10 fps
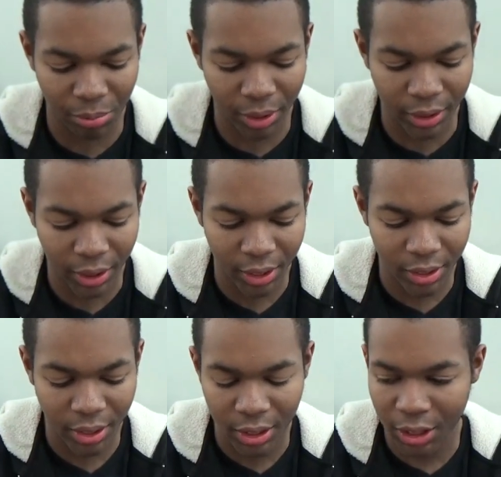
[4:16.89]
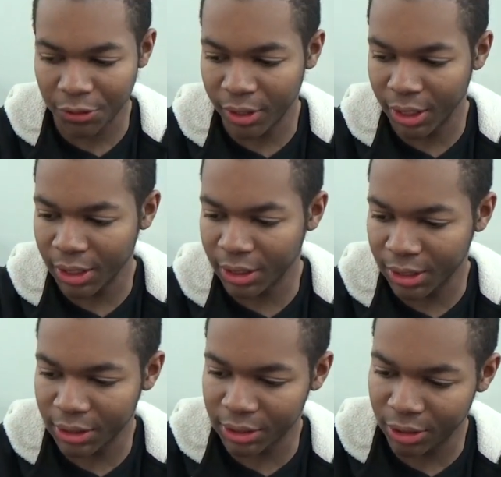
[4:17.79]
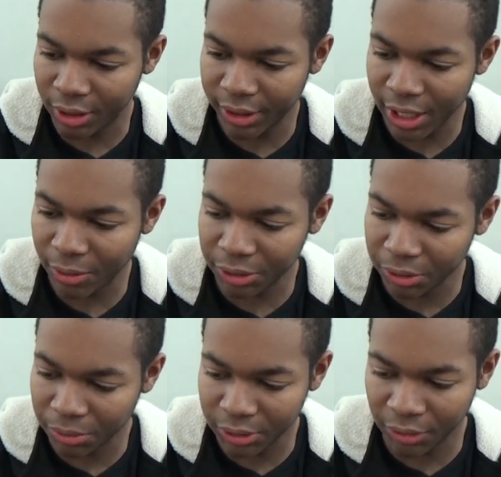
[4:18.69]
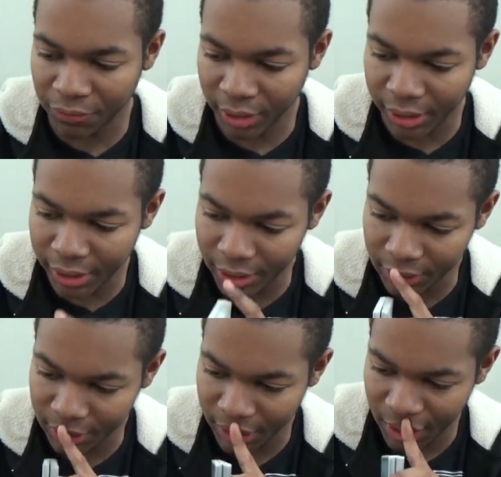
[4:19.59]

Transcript: But the thing is, this is still a deck which loses the floodgates.